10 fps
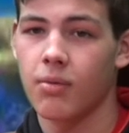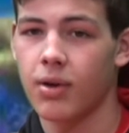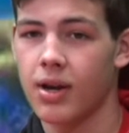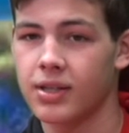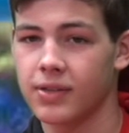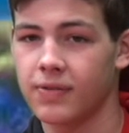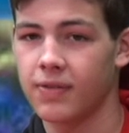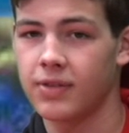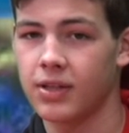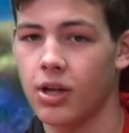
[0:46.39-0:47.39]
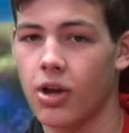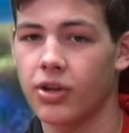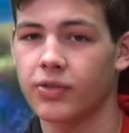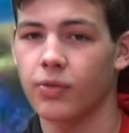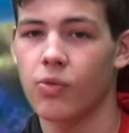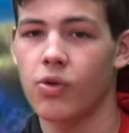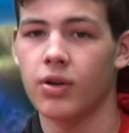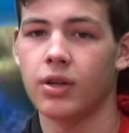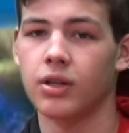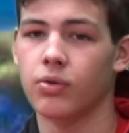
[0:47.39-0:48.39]
Price is $15 for
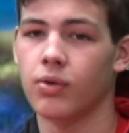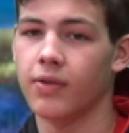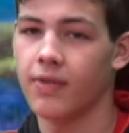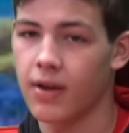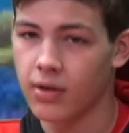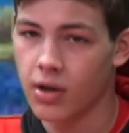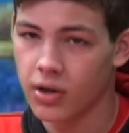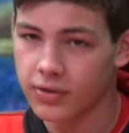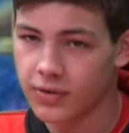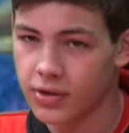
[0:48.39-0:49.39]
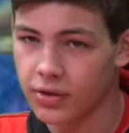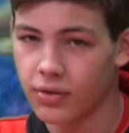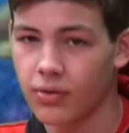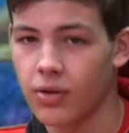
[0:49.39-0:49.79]
one and $25 for two.